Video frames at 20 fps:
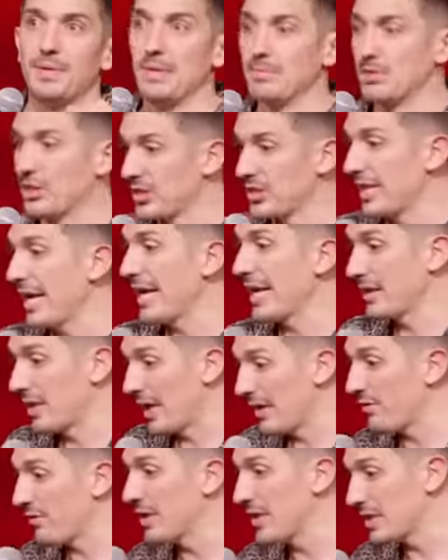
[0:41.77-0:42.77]
But I'm just saying,
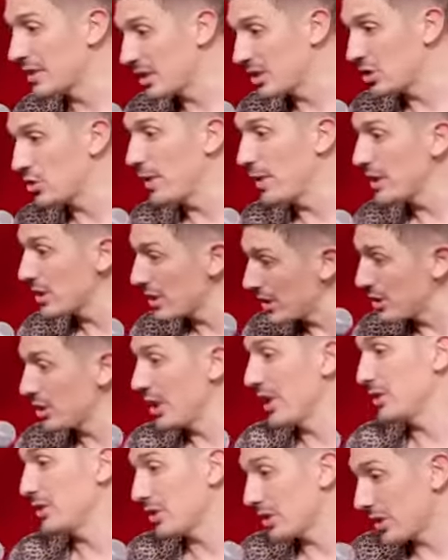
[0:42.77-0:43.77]
life or death situation, it
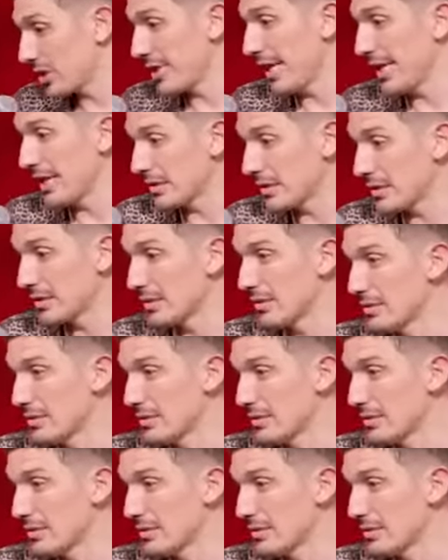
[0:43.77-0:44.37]
changes the stakes.